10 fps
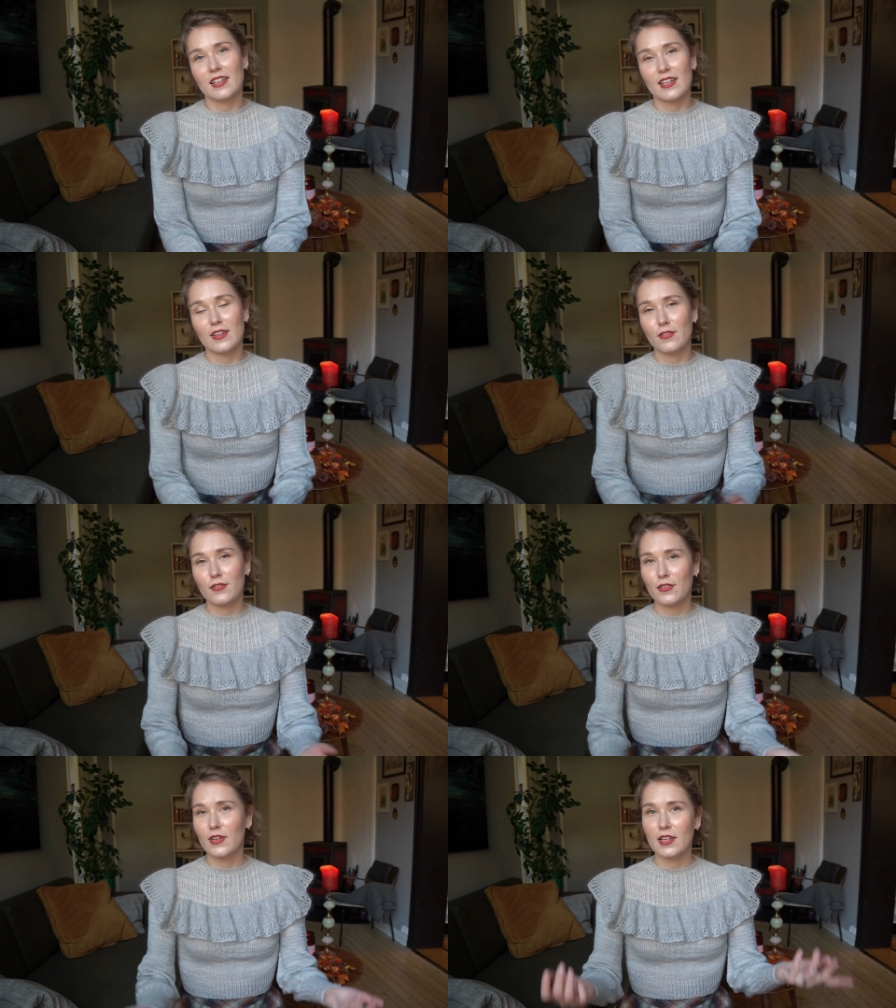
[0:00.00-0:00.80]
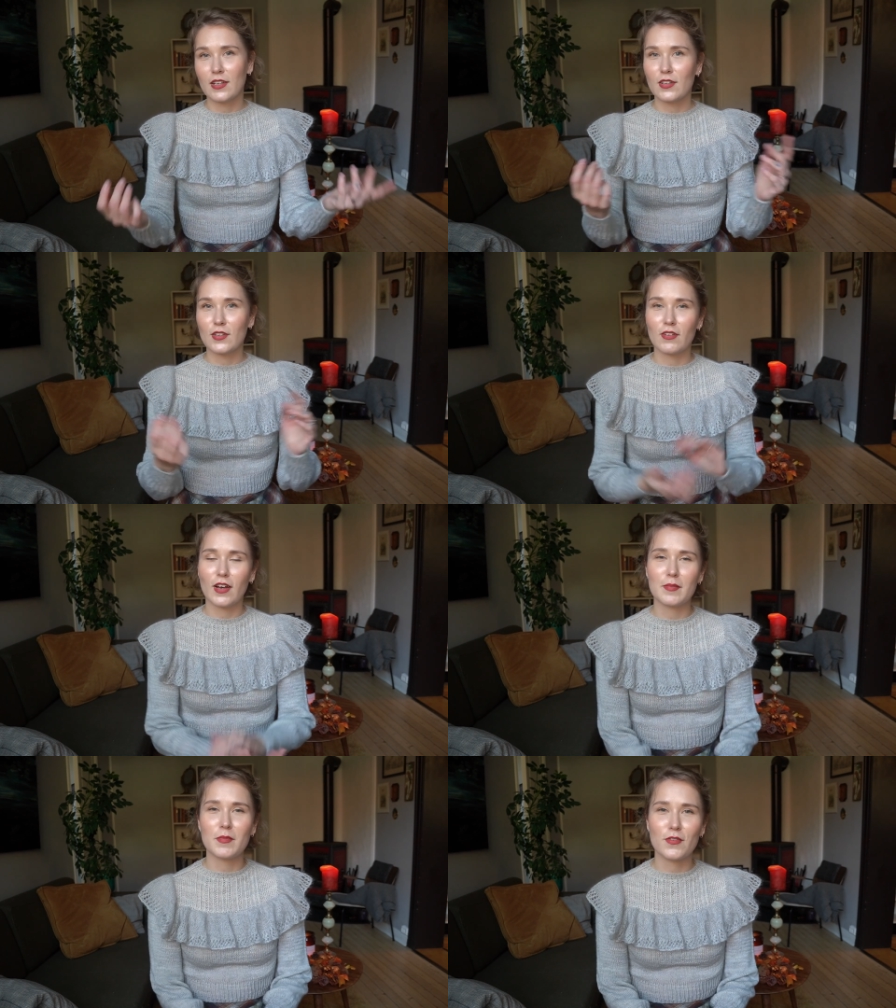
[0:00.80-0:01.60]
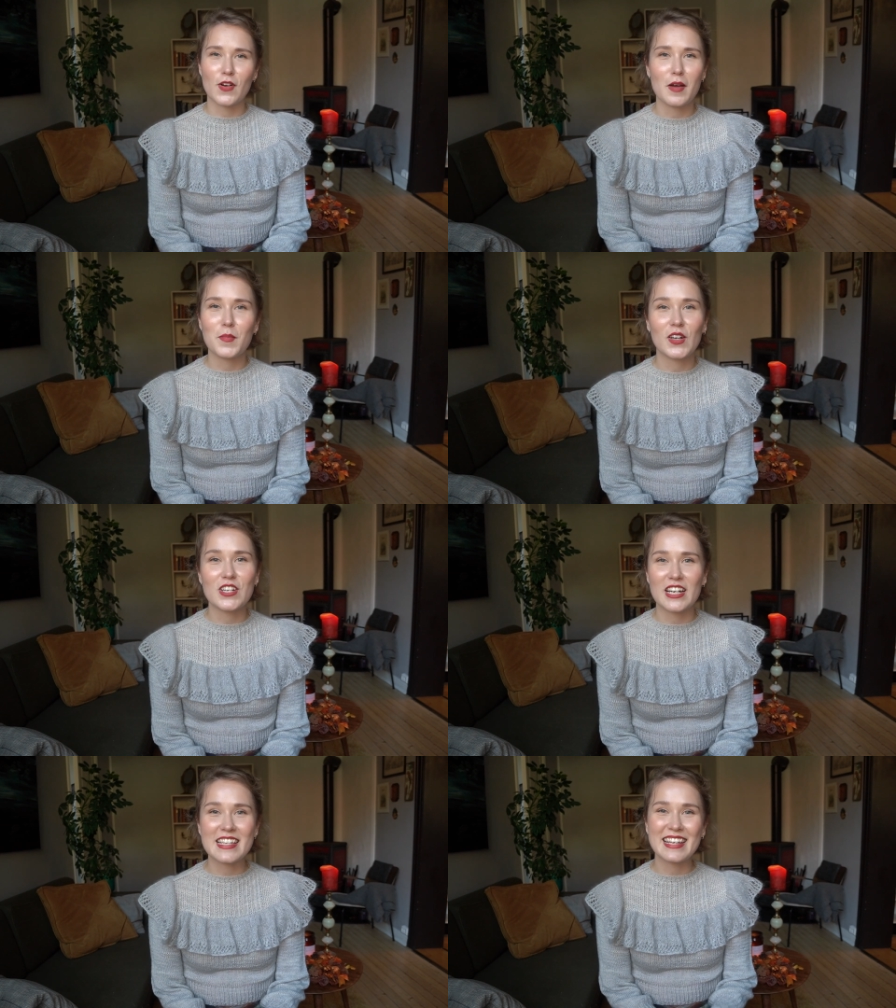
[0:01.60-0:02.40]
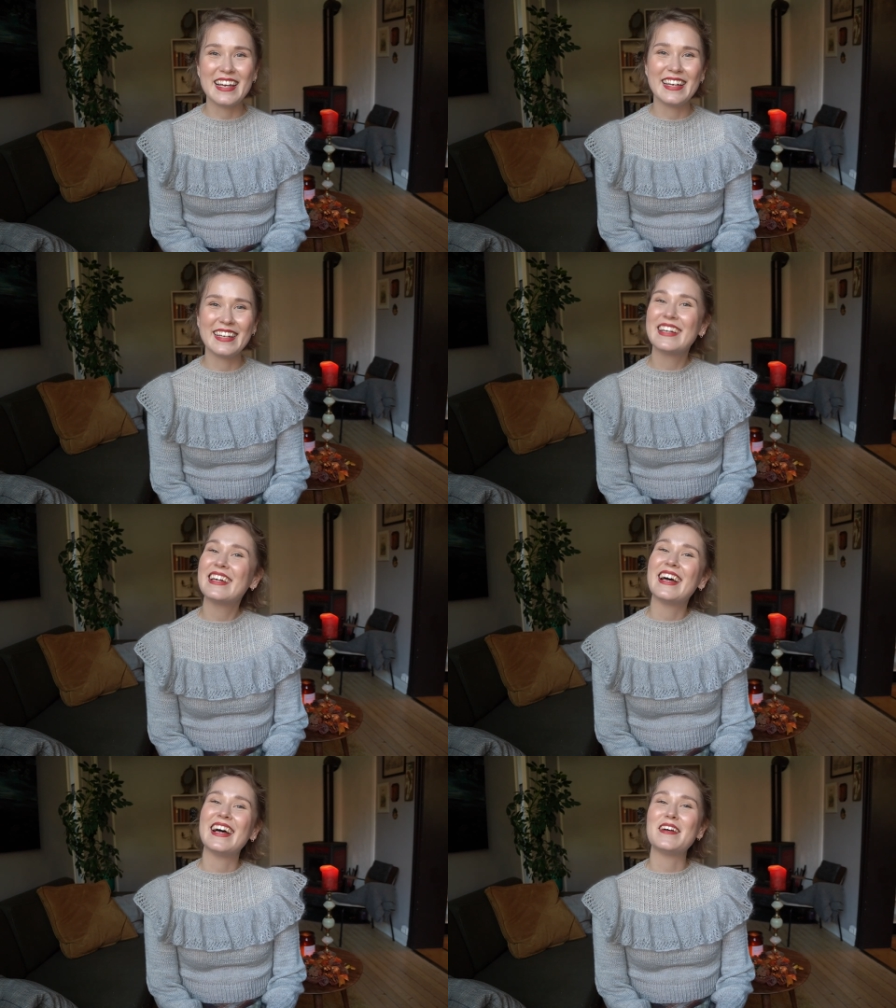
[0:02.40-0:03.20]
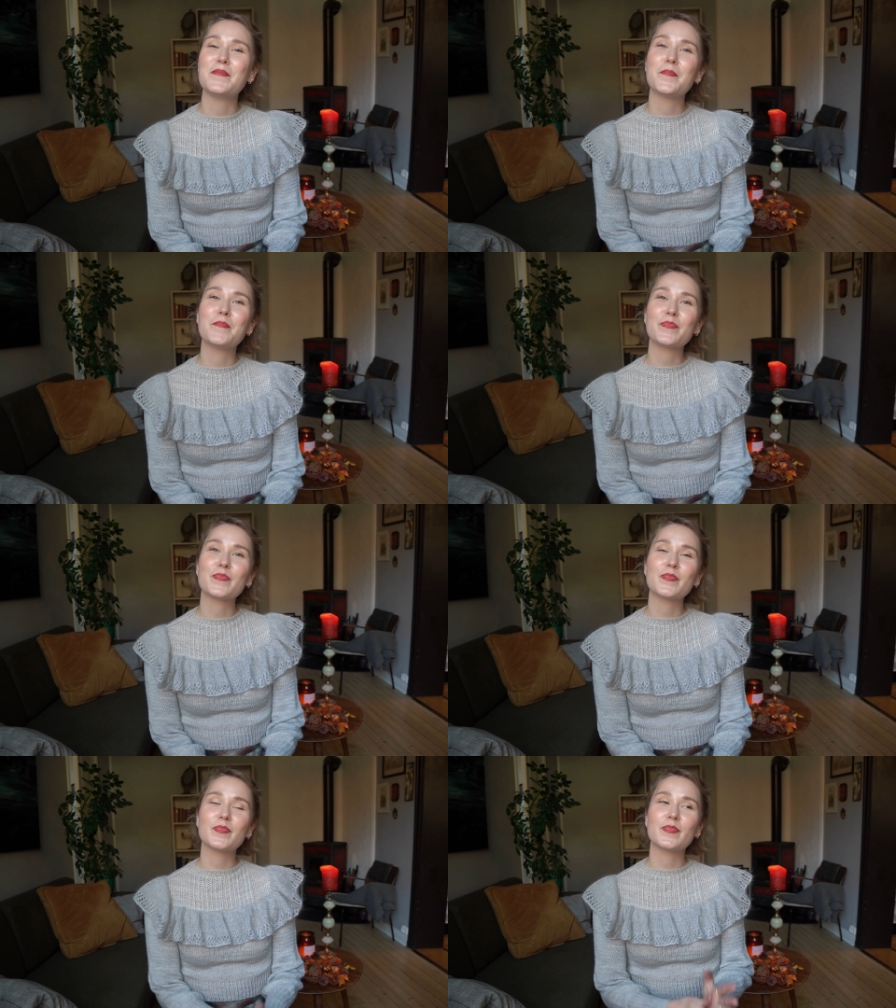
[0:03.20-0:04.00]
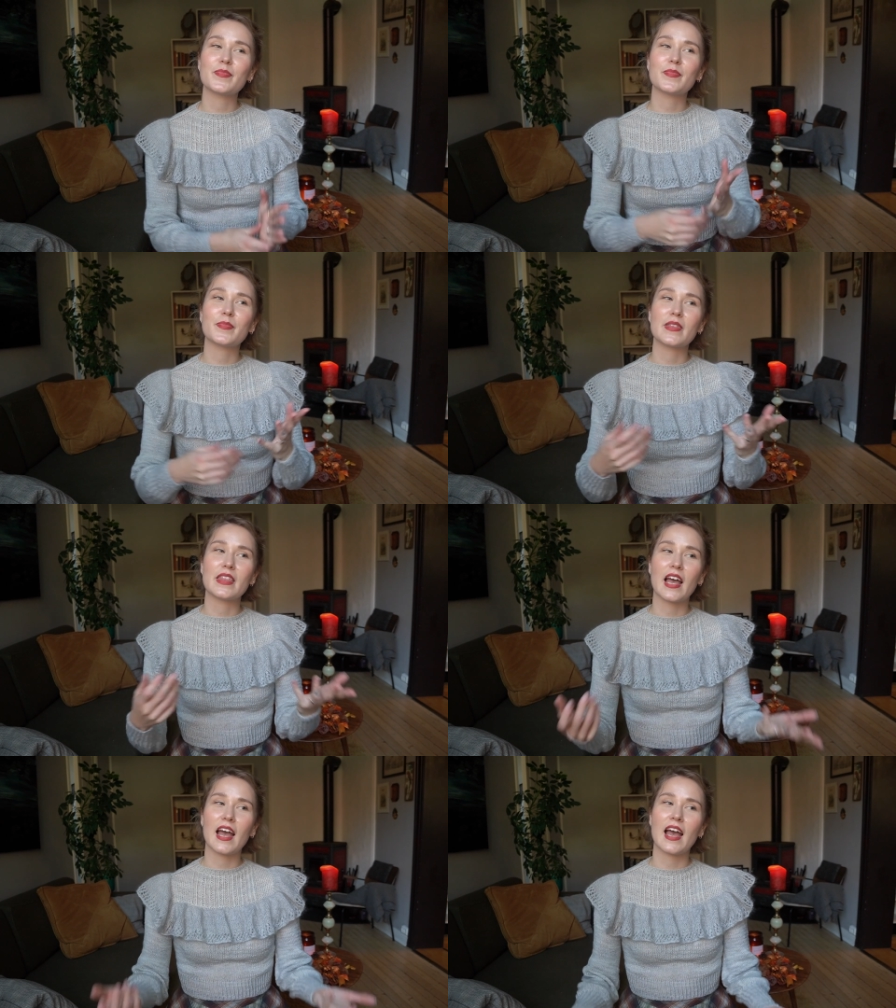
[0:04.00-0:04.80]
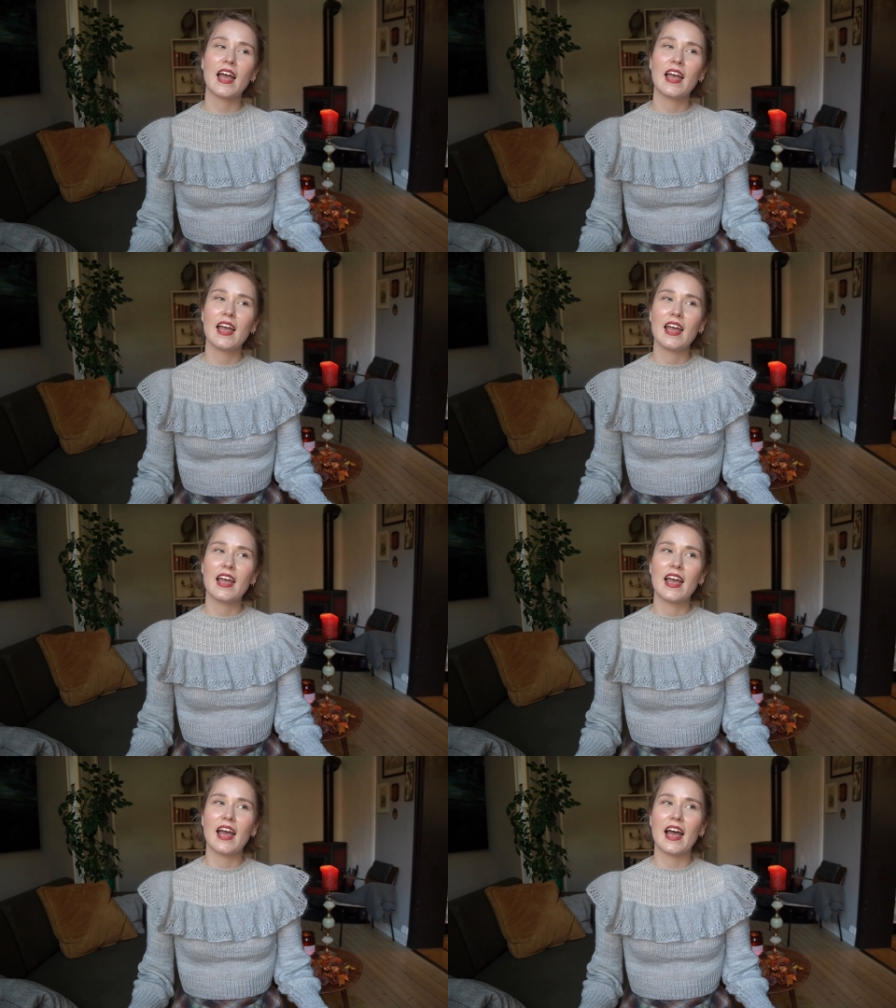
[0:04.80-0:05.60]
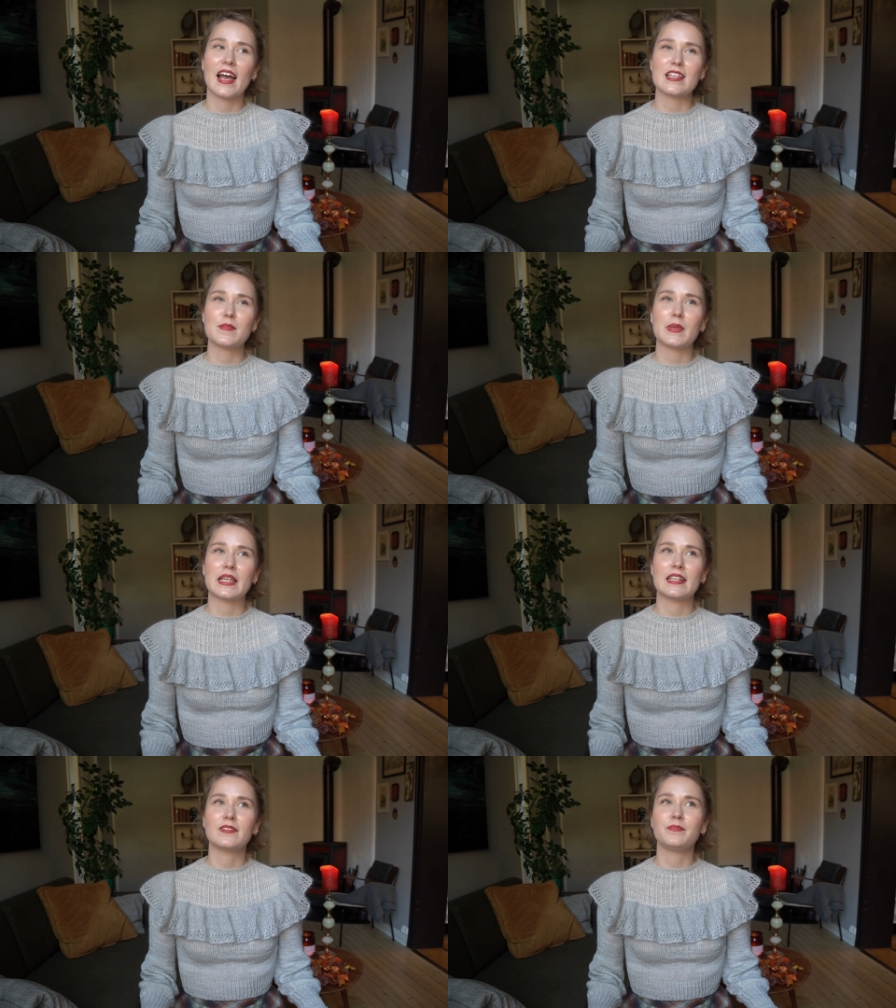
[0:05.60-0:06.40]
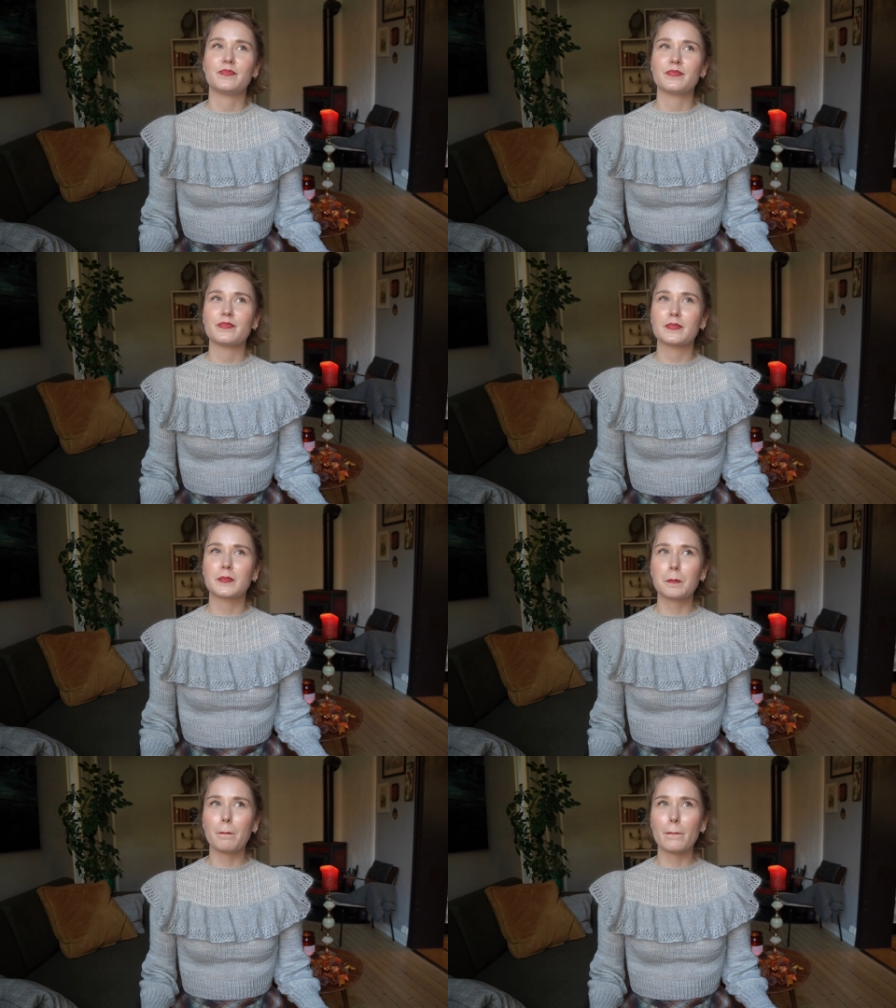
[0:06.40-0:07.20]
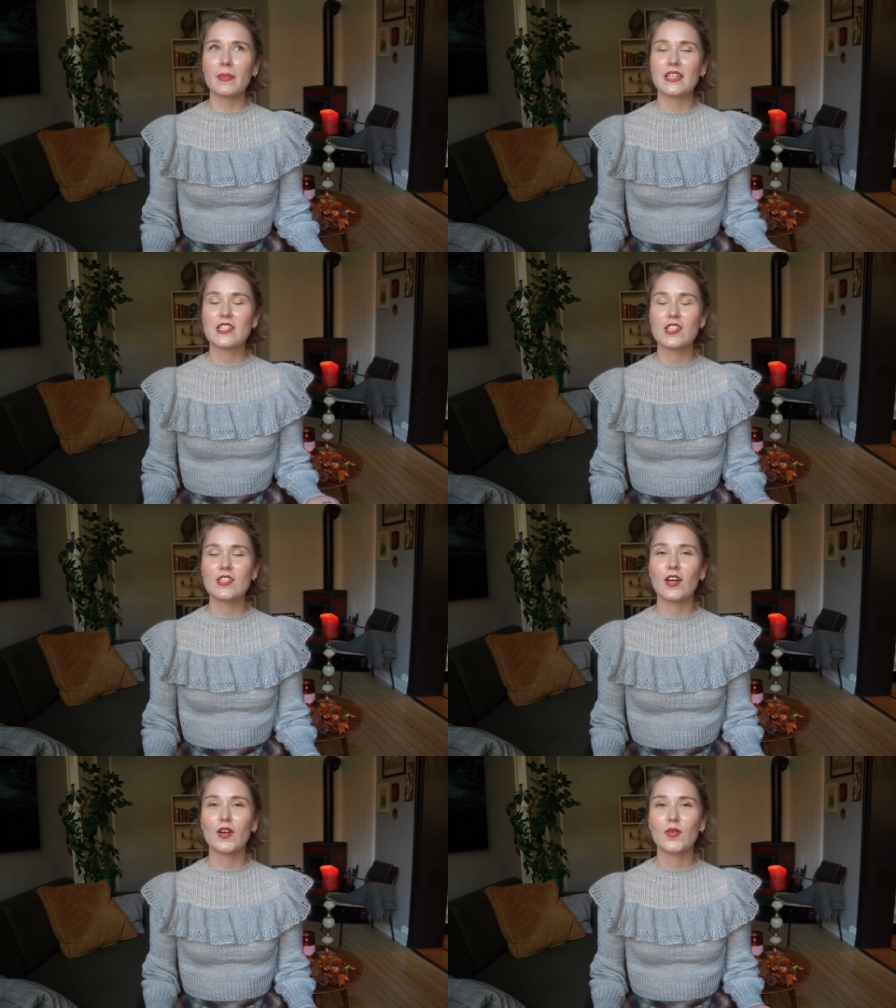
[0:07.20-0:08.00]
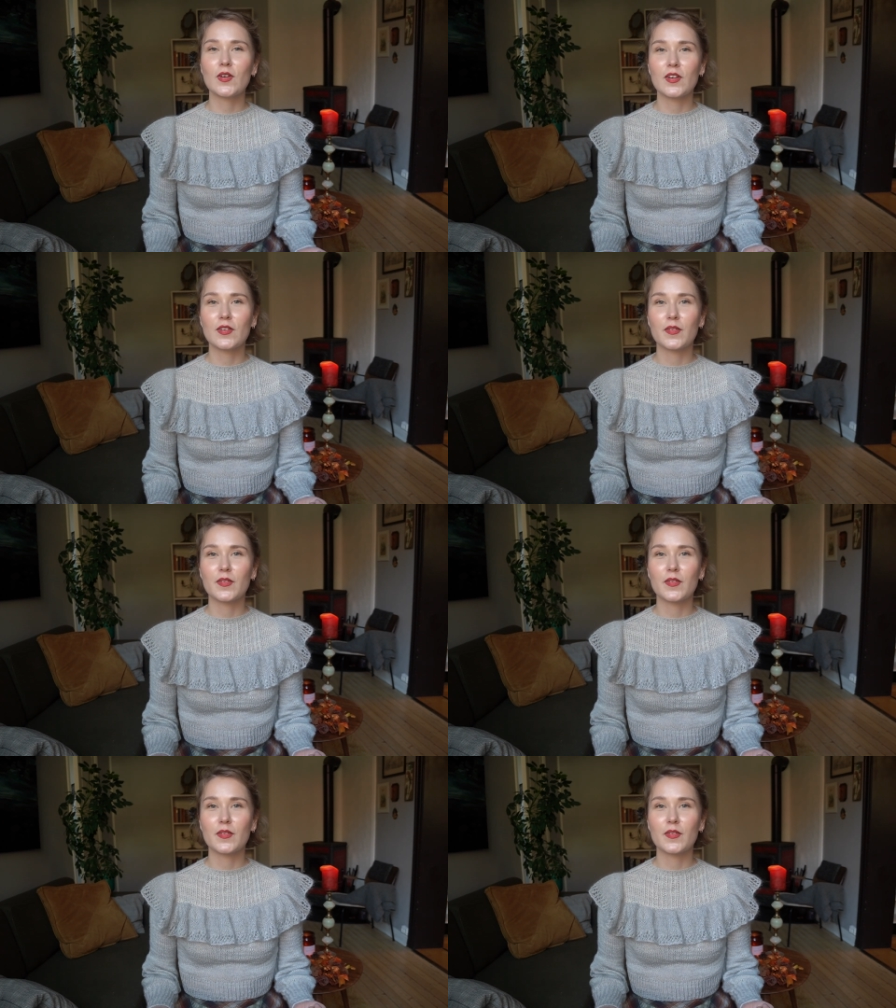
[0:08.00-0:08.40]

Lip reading: if you've heard it before, I apologise. But there has been so